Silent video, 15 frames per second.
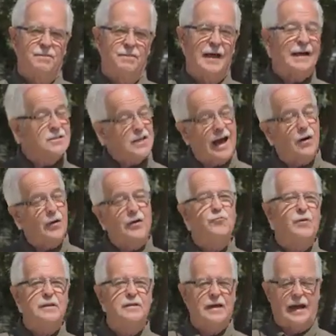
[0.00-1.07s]
That's how I
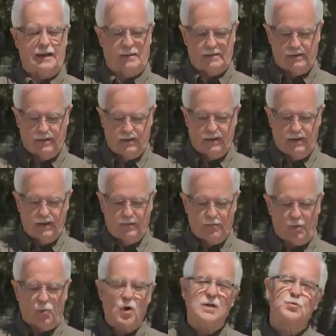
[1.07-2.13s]
read that.
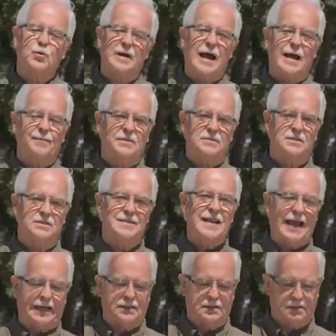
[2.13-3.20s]
But watch what happens
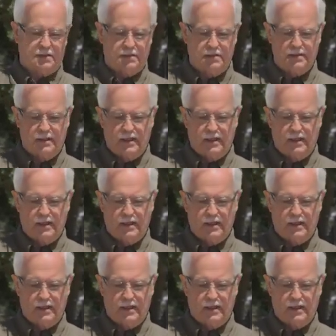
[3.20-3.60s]
next.